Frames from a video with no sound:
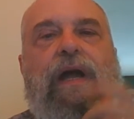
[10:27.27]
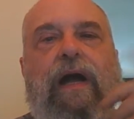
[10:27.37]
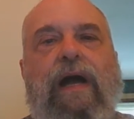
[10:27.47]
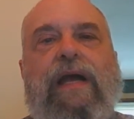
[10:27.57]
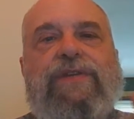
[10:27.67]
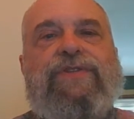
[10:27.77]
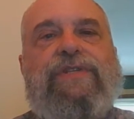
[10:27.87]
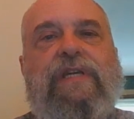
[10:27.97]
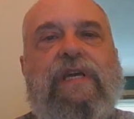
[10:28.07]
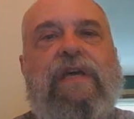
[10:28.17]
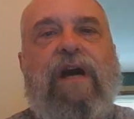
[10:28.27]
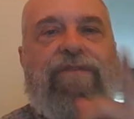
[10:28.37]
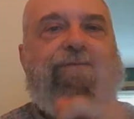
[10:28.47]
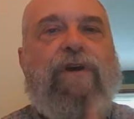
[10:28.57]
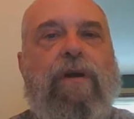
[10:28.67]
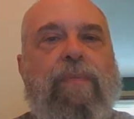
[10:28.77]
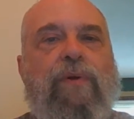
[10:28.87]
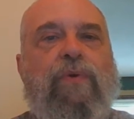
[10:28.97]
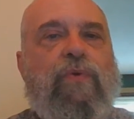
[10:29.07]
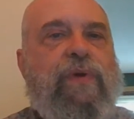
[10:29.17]
I see a
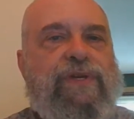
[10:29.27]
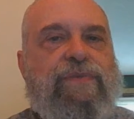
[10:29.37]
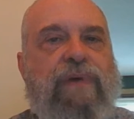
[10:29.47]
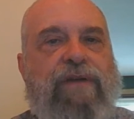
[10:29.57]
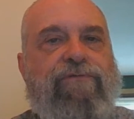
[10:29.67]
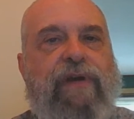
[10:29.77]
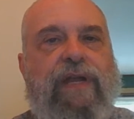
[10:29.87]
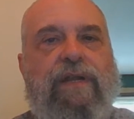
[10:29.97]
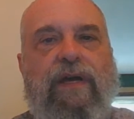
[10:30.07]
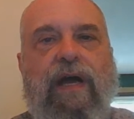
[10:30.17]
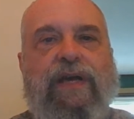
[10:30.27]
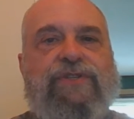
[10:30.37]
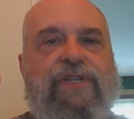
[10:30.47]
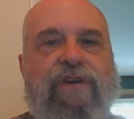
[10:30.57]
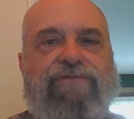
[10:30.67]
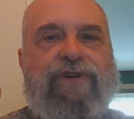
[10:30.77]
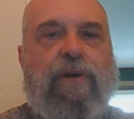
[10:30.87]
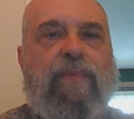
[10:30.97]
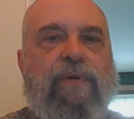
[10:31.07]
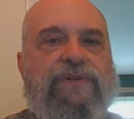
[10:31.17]
farmer who is my friend, I see a
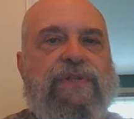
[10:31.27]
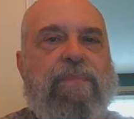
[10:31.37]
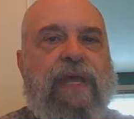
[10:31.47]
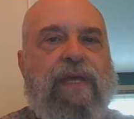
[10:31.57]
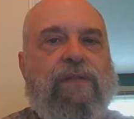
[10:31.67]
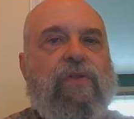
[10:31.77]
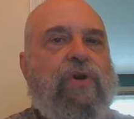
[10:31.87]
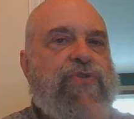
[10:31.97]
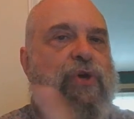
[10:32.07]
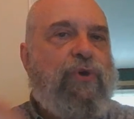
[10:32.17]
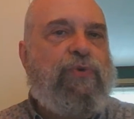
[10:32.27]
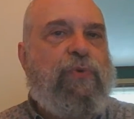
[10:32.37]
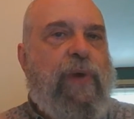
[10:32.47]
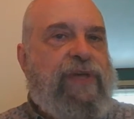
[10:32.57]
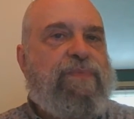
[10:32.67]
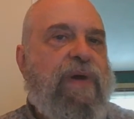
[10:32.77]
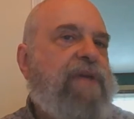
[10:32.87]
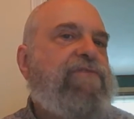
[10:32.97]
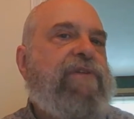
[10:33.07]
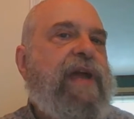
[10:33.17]
farmer is the main clause, who is my
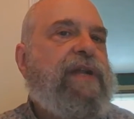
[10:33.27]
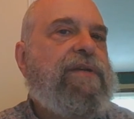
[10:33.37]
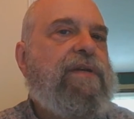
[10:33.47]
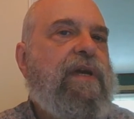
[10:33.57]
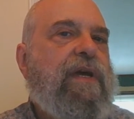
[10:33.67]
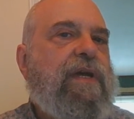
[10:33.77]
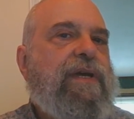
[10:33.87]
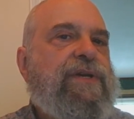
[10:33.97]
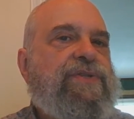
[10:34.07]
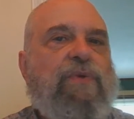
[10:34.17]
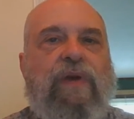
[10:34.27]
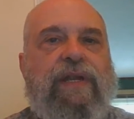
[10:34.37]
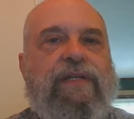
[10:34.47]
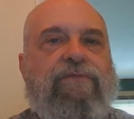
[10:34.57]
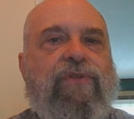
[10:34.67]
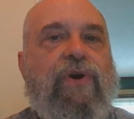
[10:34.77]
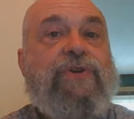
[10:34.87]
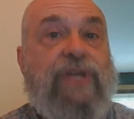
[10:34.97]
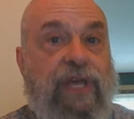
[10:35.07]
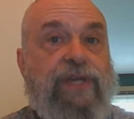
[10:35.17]
friend is the relative
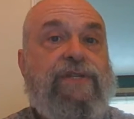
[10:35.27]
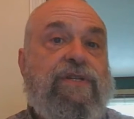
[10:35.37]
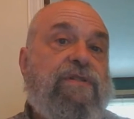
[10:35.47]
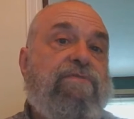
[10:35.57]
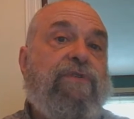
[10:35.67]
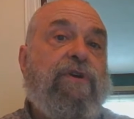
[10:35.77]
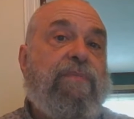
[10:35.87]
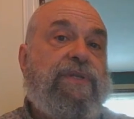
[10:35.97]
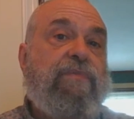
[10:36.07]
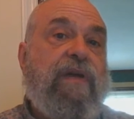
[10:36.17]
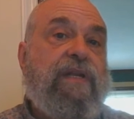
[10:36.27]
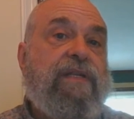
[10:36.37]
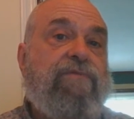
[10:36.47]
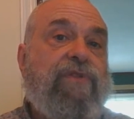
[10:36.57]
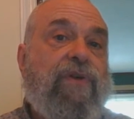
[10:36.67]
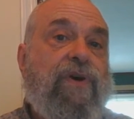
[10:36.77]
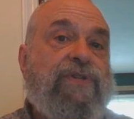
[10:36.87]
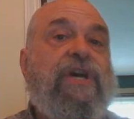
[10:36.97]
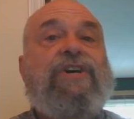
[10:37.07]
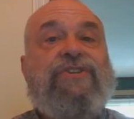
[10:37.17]
clause. Is the verb in the relative
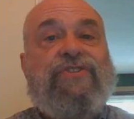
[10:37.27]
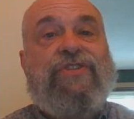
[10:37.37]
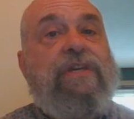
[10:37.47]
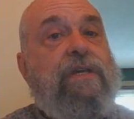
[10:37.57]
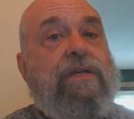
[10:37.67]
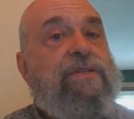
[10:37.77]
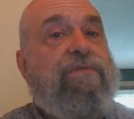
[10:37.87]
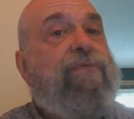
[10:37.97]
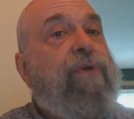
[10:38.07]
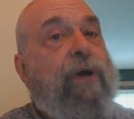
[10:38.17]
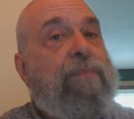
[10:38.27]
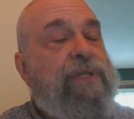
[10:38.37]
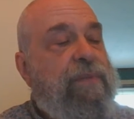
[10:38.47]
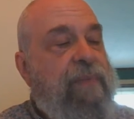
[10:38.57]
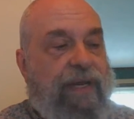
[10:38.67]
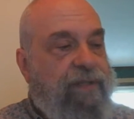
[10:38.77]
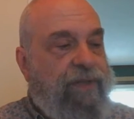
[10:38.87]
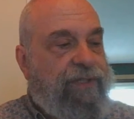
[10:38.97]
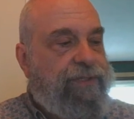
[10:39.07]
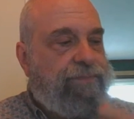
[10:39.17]
clause, see is the verb in the main
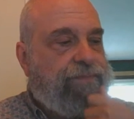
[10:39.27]
clause.